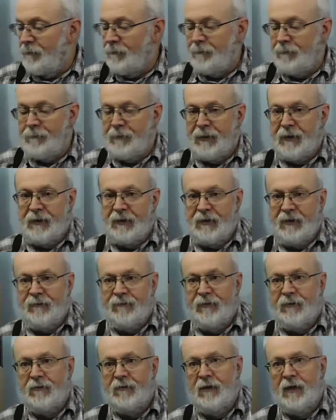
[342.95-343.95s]
but if
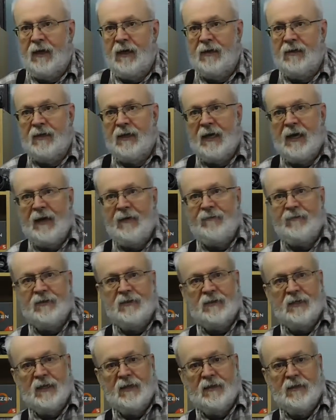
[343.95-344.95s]
they're not, they have to
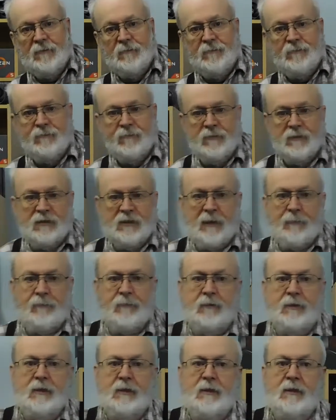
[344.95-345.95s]
send them
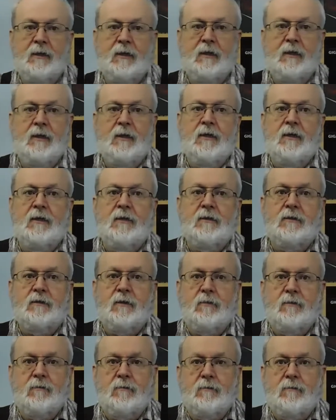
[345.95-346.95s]
separately.
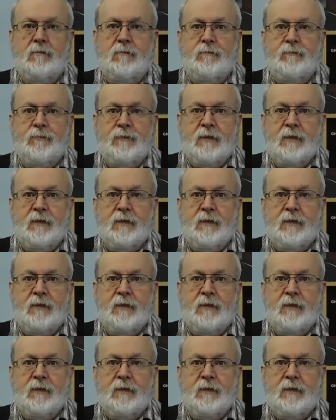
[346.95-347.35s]
So